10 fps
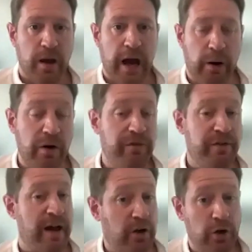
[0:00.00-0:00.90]

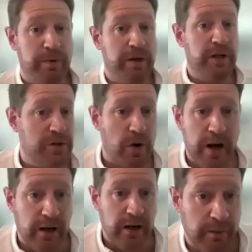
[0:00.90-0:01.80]
However, that could be
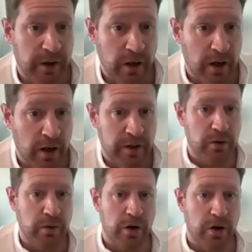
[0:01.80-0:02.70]
constraining. I mean,
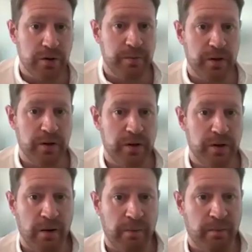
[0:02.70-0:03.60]
who knows? But
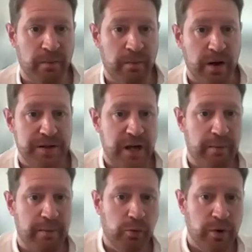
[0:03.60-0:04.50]

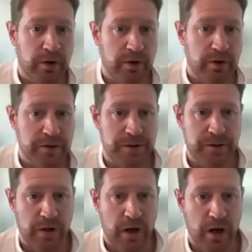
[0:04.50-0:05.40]
Sam Altman
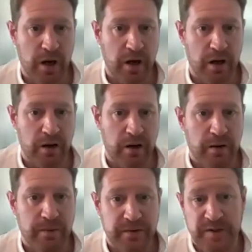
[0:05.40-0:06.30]
has
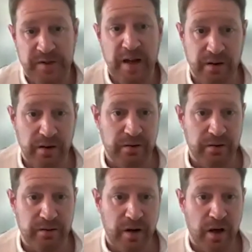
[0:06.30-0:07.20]
said that
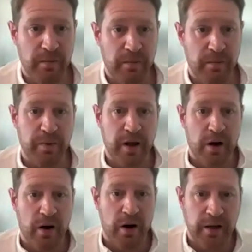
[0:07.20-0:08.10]

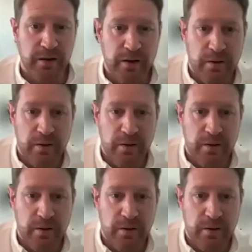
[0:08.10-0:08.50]
OpenAI